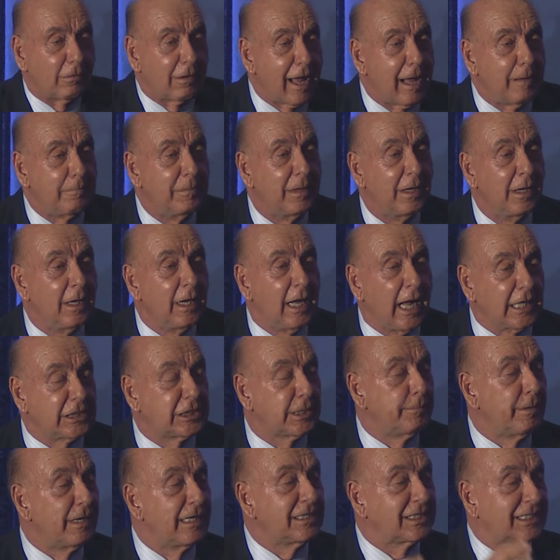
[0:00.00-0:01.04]
her up, and she
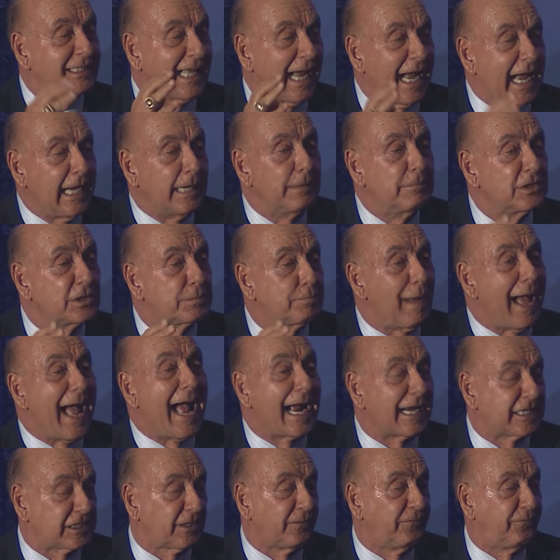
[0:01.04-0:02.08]
brings Tatum's
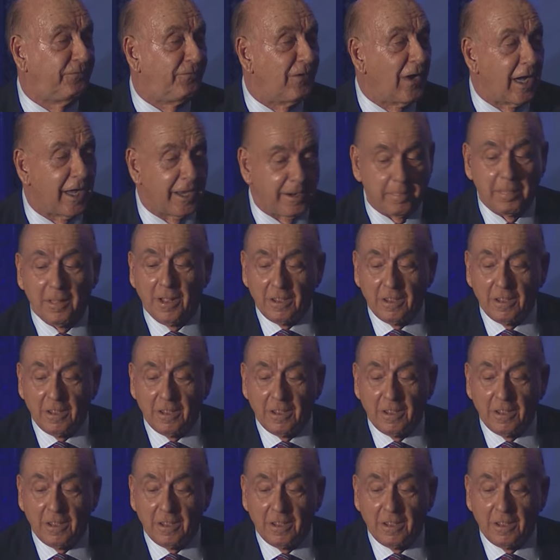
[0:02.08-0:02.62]
bags of fun.